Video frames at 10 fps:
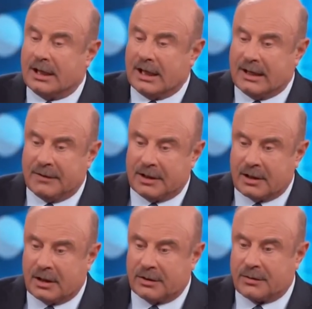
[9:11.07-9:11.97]
having
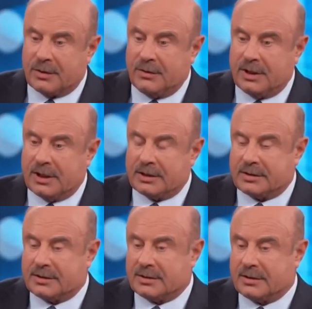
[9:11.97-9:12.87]
gone through
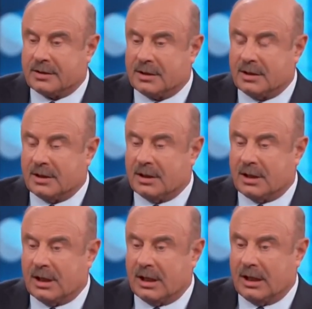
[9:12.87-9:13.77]
this,
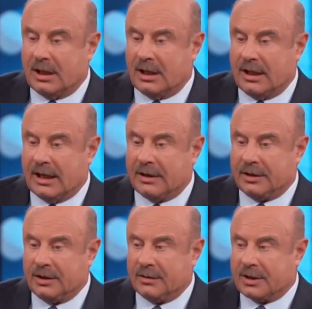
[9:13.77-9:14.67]
how
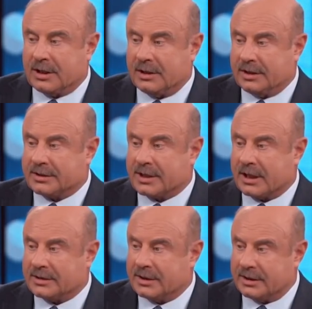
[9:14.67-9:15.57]
you can
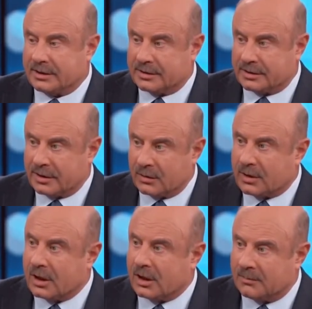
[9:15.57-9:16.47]
discuss it so
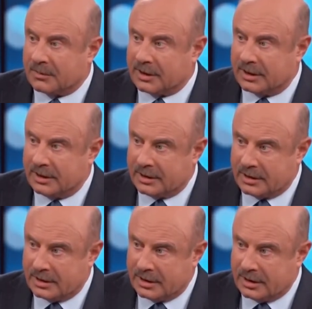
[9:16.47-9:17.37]
calmly.
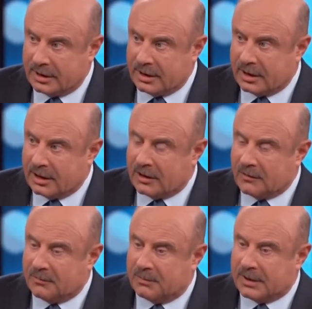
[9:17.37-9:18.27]

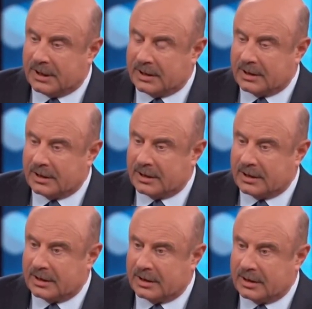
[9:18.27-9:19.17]
But
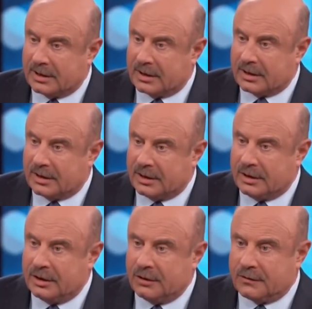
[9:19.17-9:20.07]

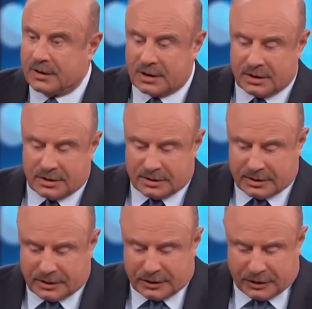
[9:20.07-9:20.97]
you've learned
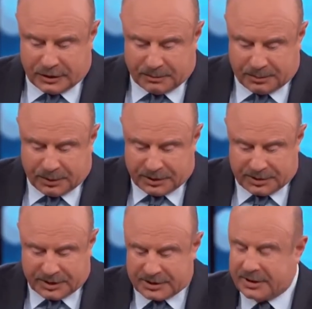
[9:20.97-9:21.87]
to
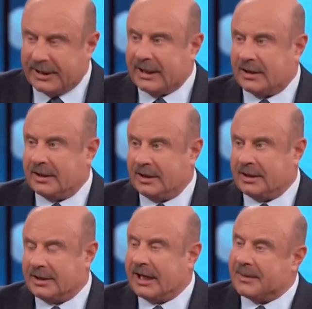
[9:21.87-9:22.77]
push this down and
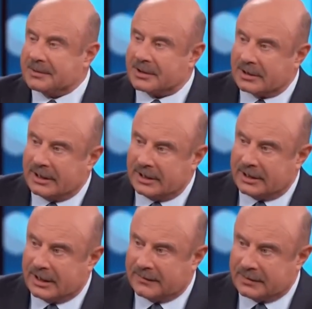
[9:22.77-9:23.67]
encapsulate
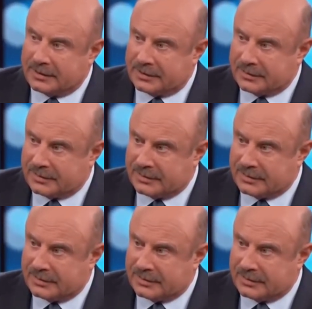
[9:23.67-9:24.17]
it, haven't you?